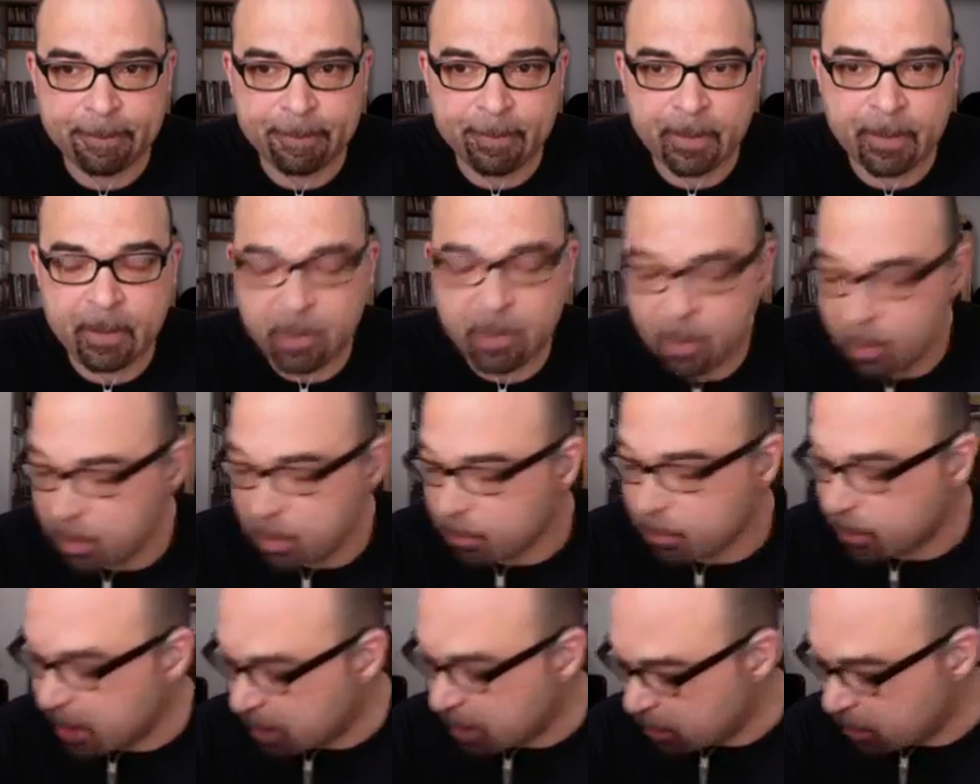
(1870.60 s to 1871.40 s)
you know
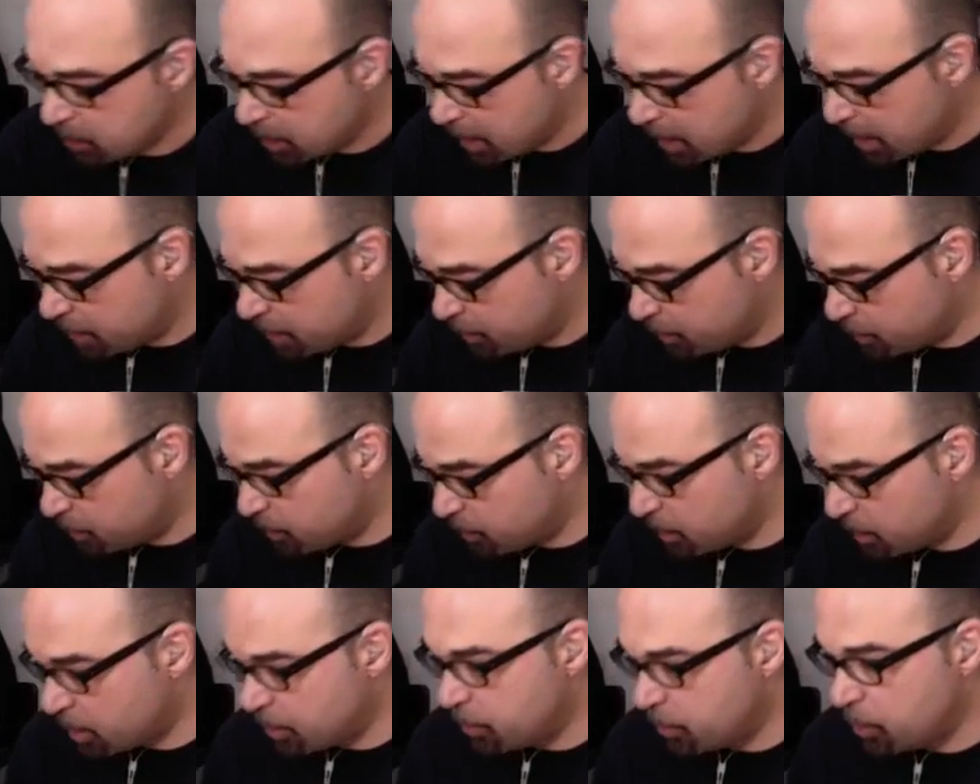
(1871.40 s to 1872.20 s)
what? Why don't I
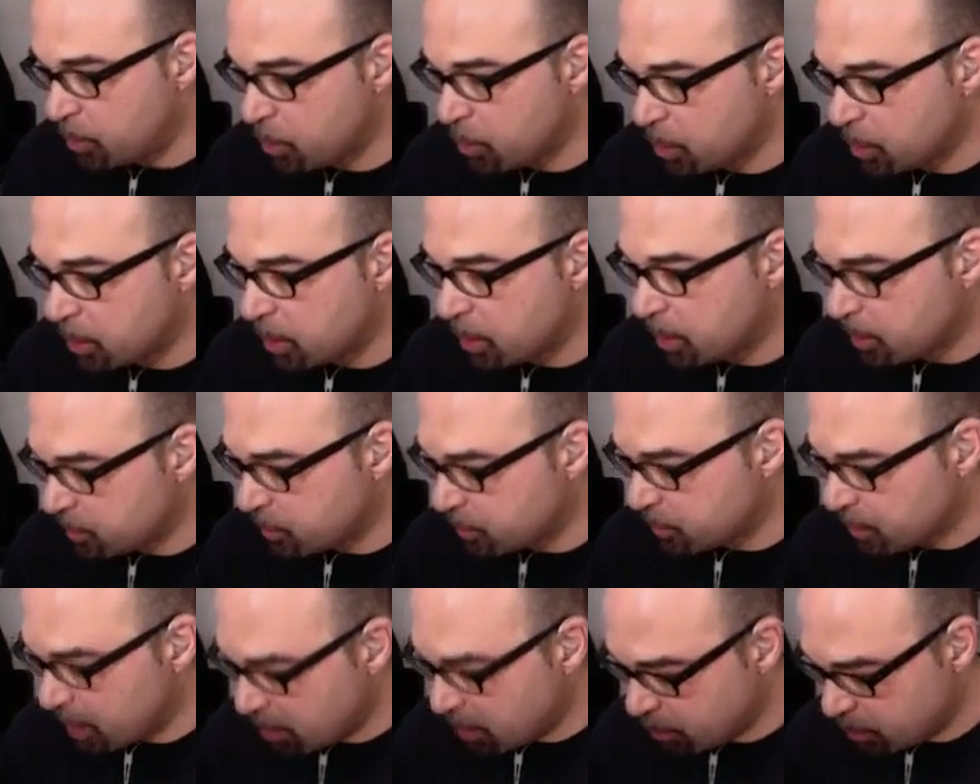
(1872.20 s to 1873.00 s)
just give you an
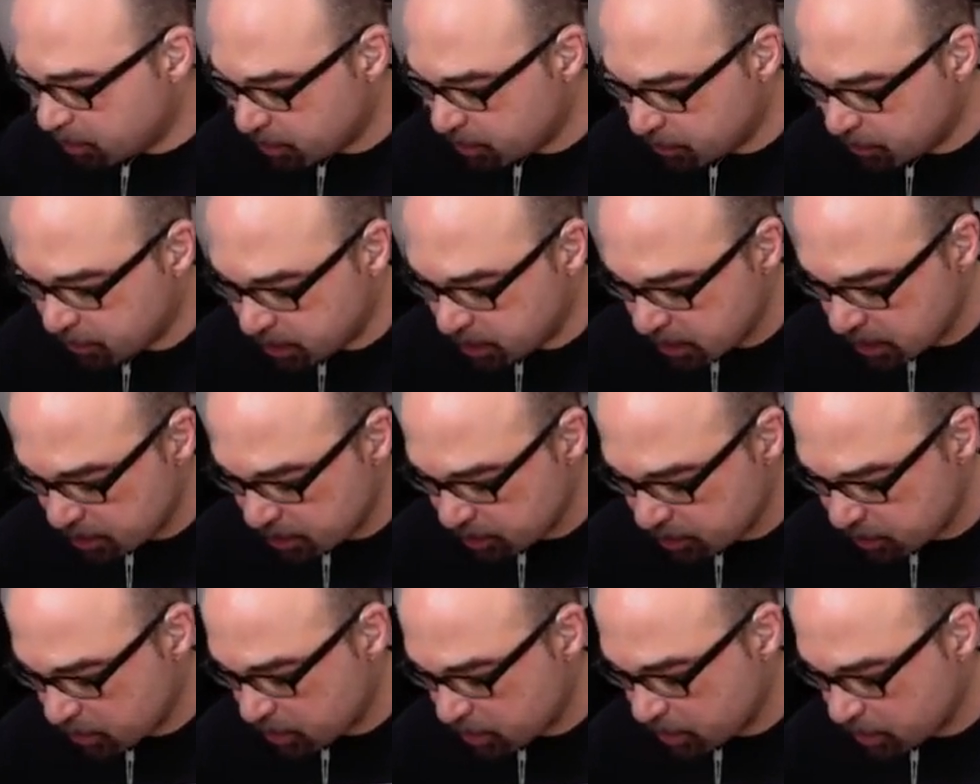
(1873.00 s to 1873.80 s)
example of what I'm
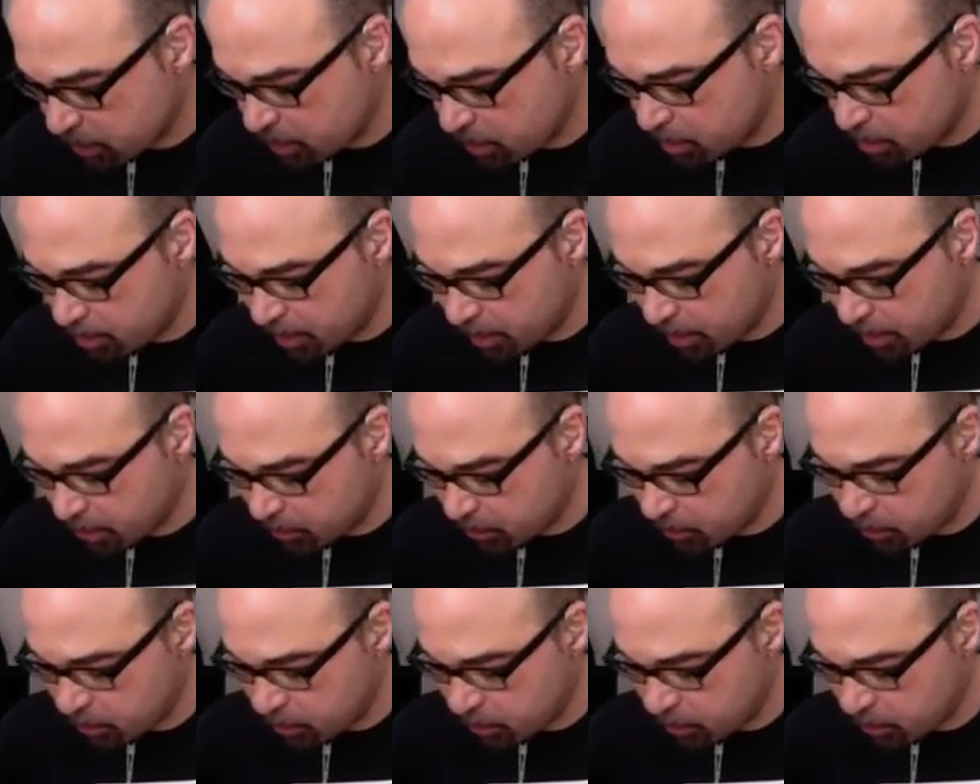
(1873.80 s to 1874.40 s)
talking about,